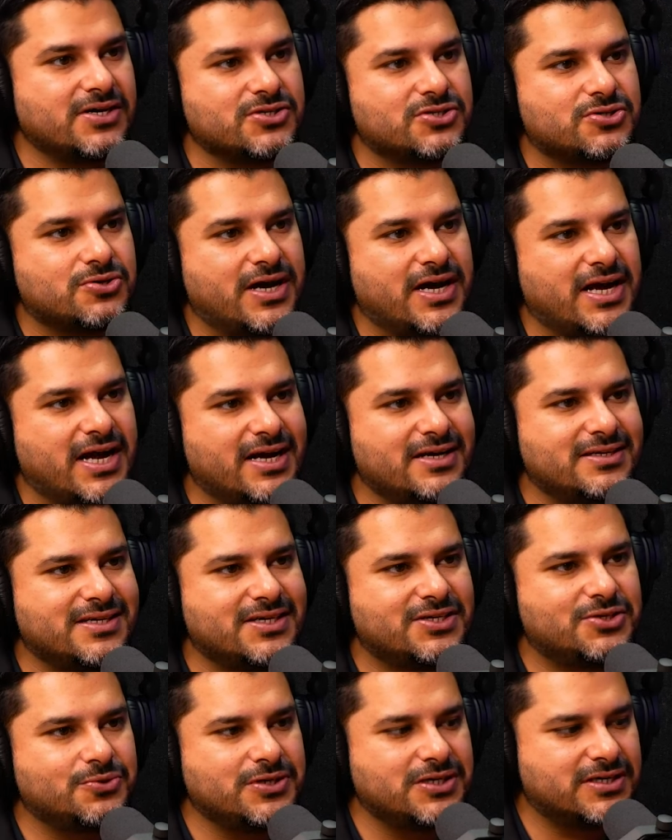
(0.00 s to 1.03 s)
So I had
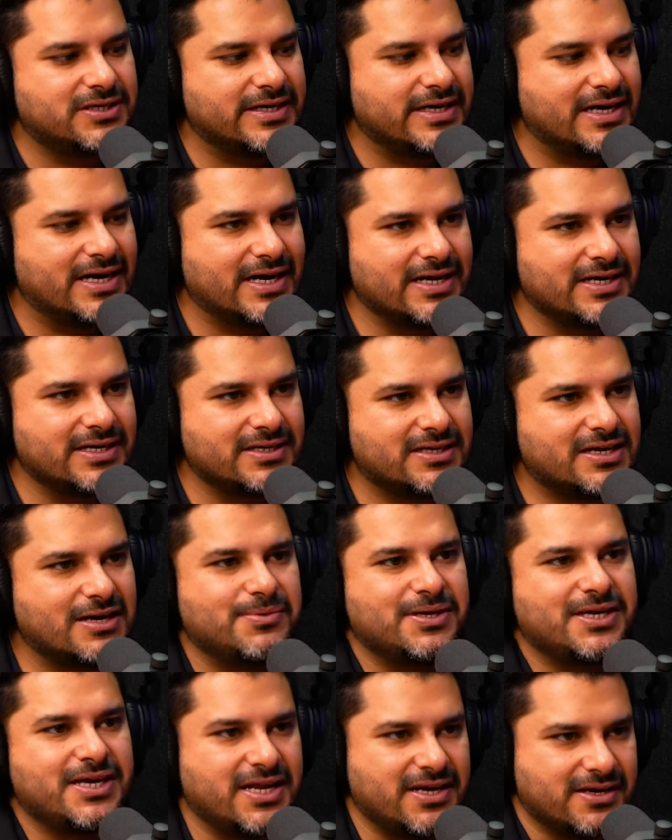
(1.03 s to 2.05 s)
that two year deadline
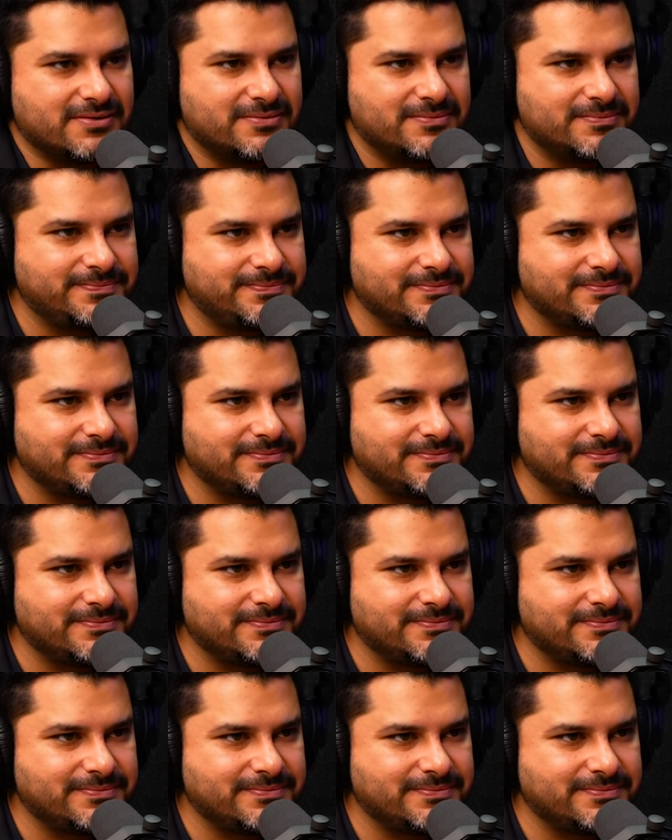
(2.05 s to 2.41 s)
coming in,